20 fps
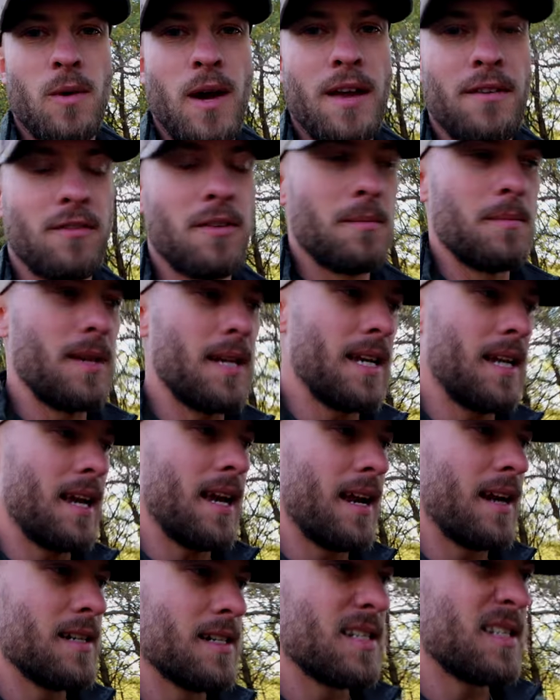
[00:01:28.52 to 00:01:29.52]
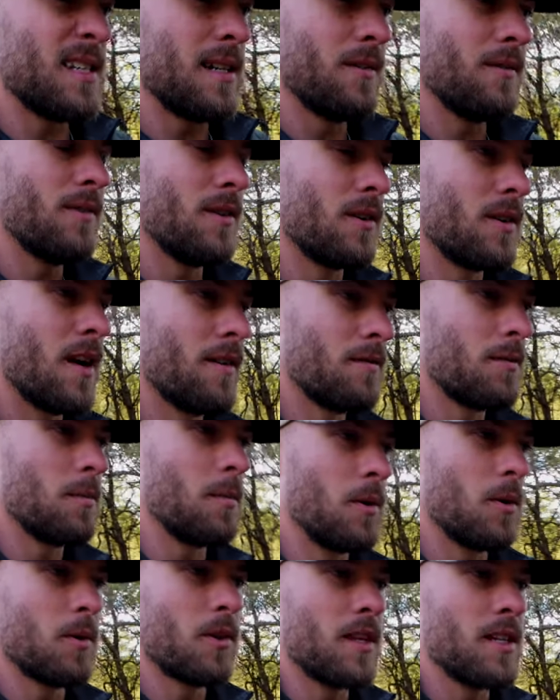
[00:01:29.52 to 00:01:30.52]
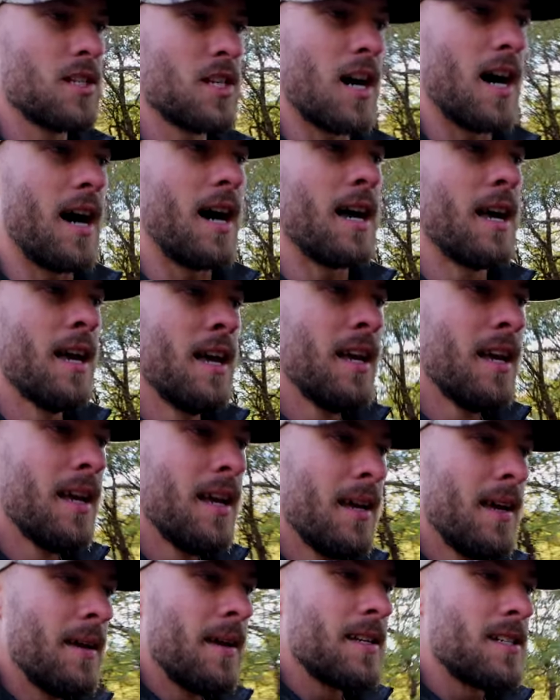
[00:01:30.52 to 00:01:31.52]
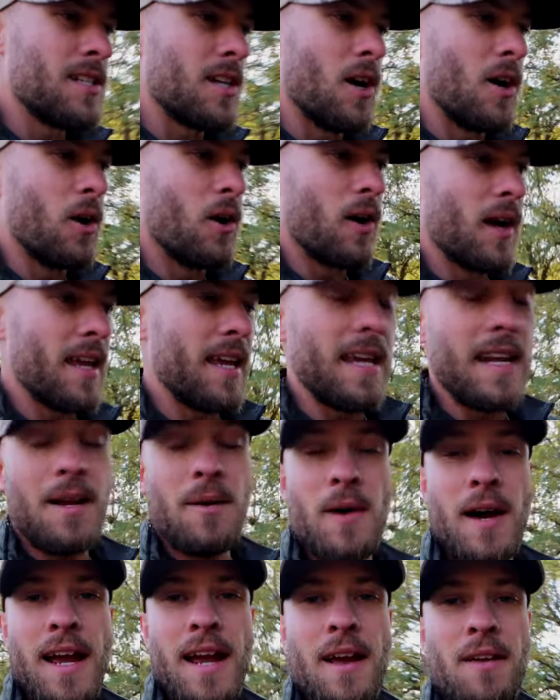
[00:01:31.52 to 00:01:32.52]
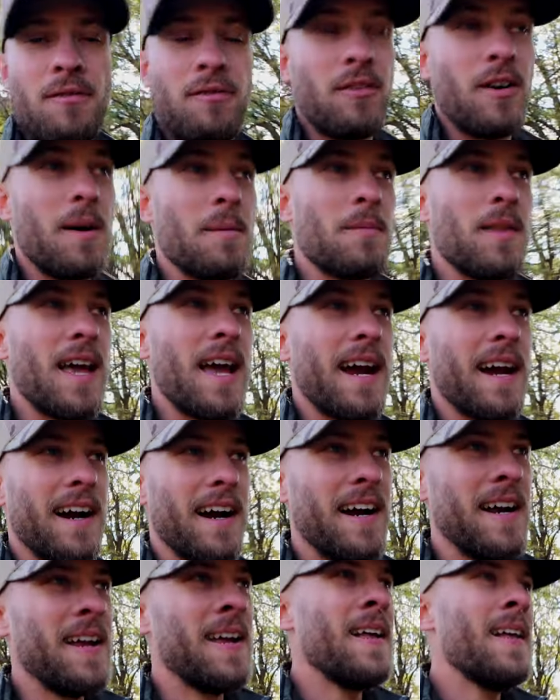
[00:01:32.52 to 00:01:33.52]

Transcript: away from me and i just didn't feel comfortable with the shot so anyway from there